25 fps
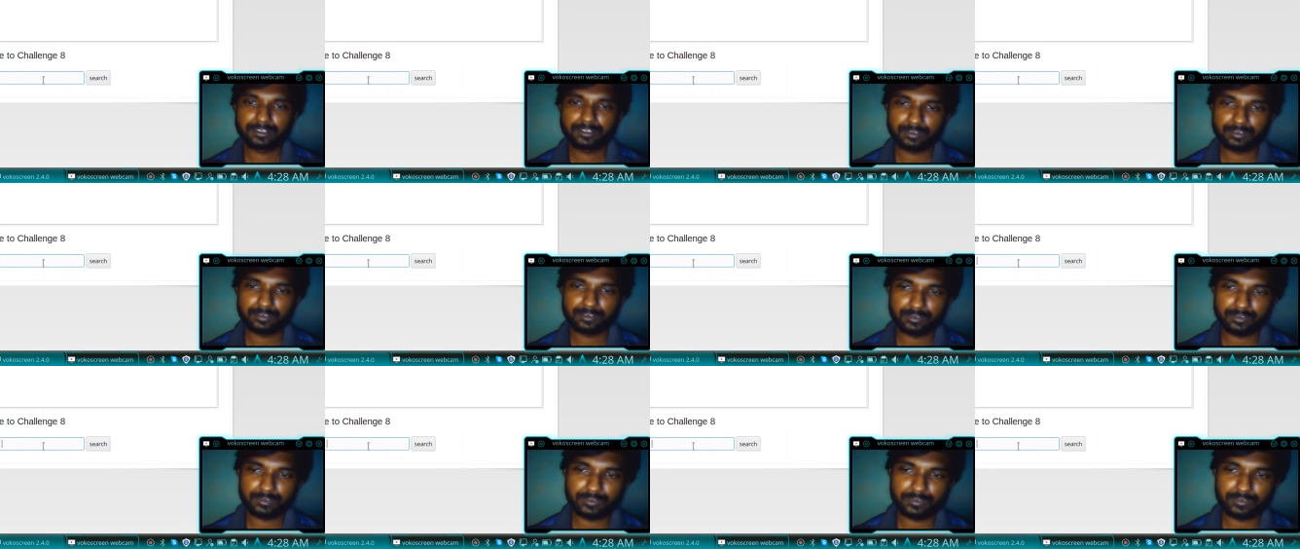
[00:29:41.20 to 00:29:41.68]

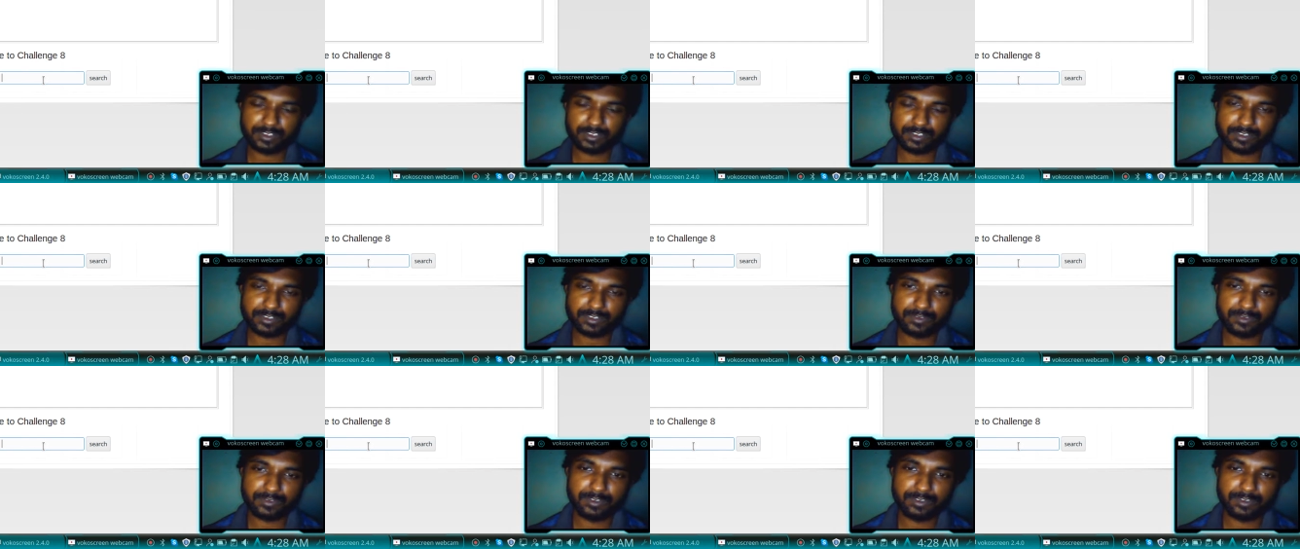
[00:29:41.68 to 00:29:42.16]
first of
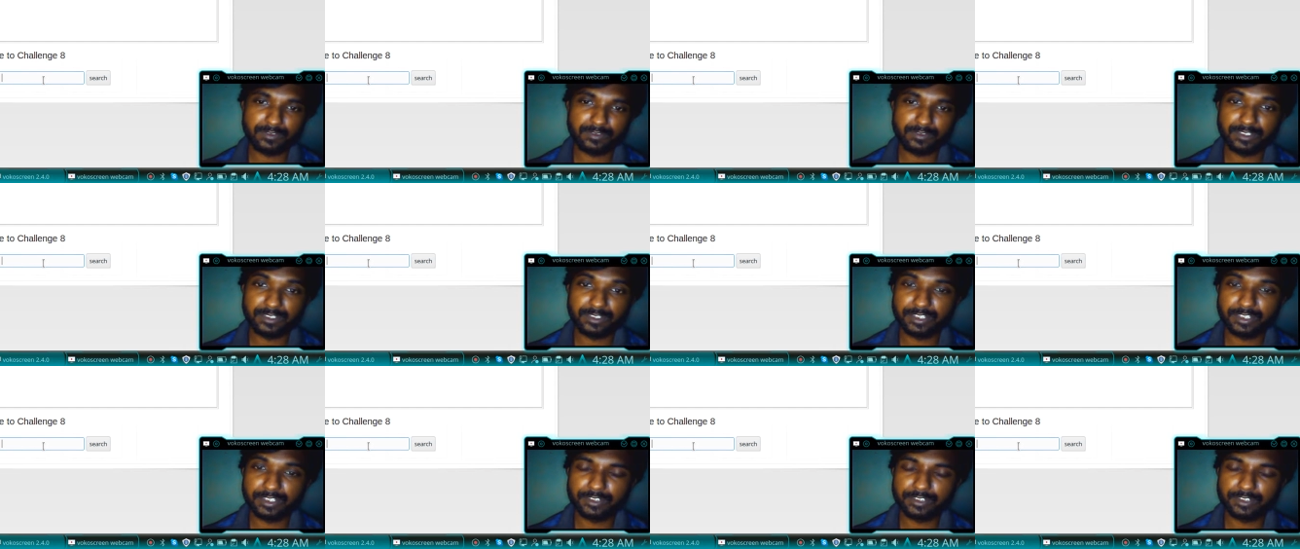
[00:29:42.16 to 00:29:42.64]
all we need
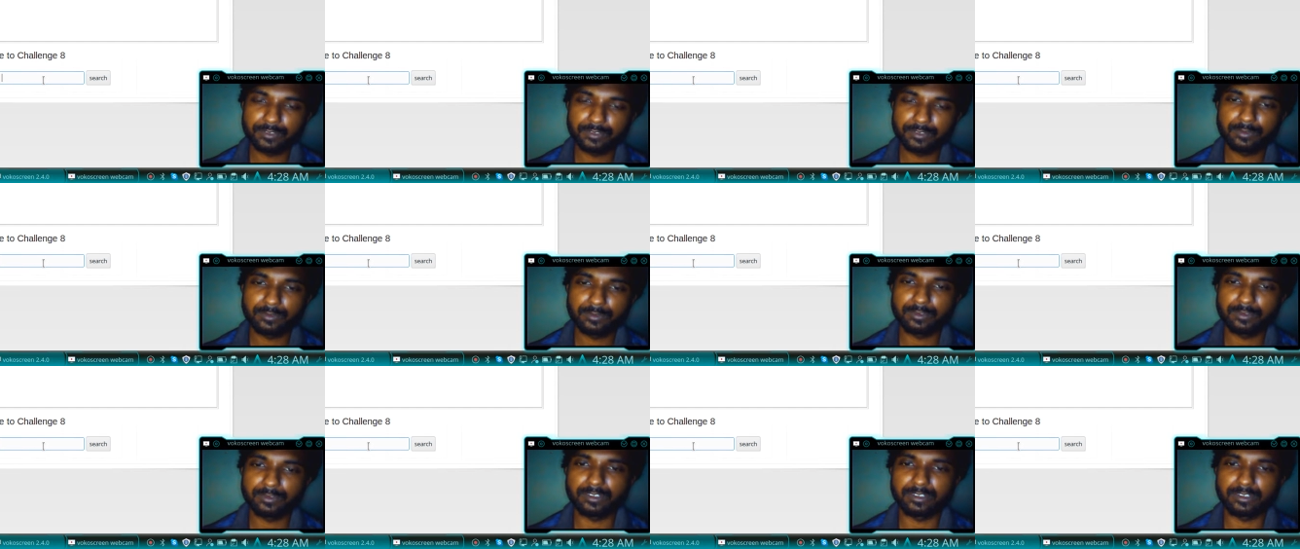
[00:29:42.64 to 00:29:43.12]
to
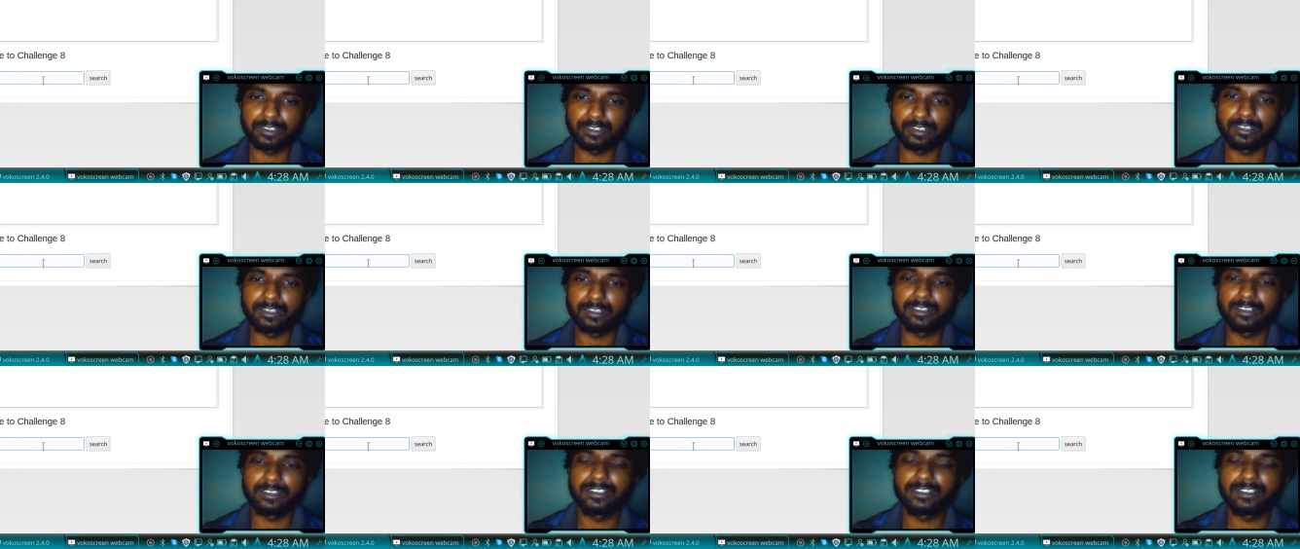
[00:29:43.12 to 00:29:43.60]
learn
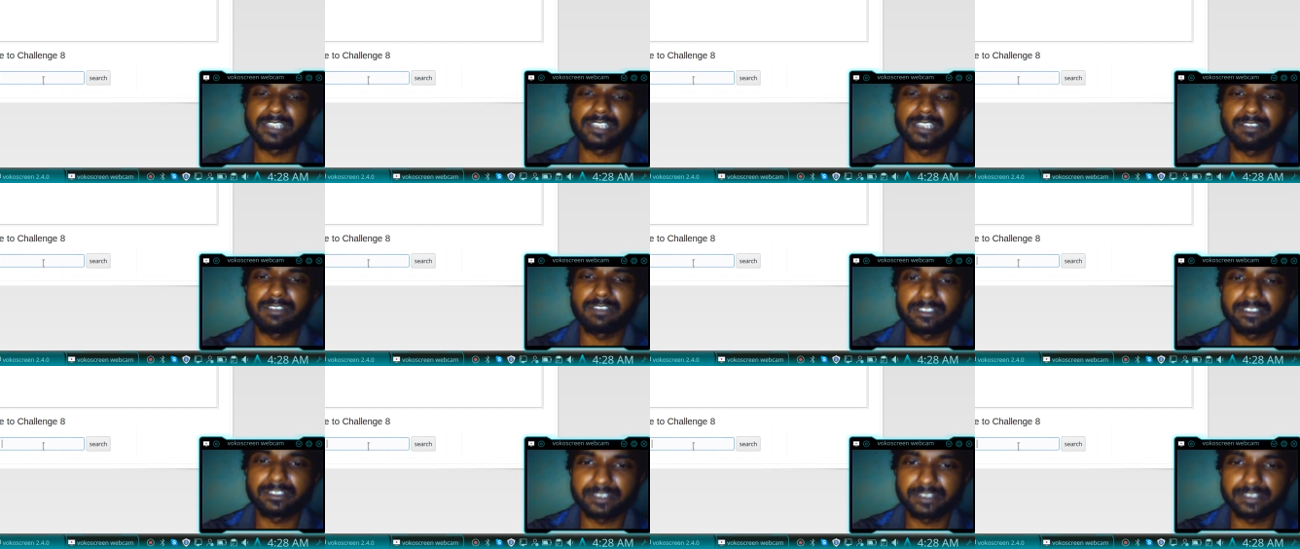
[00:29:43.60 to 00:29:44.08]
the
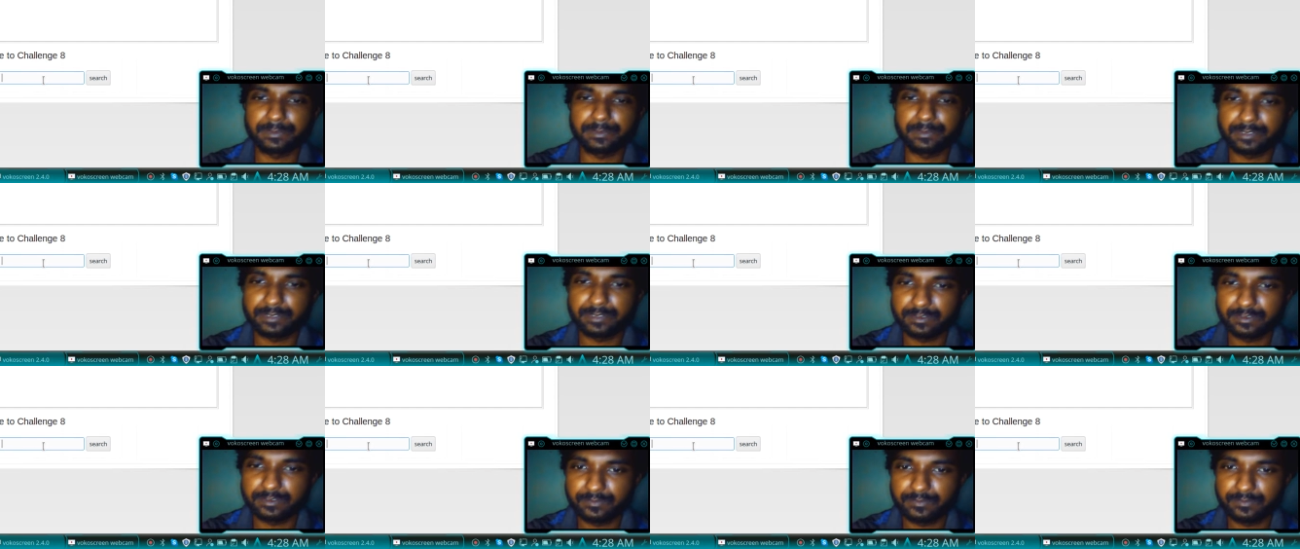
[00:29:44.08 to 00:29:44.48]
JavaScripts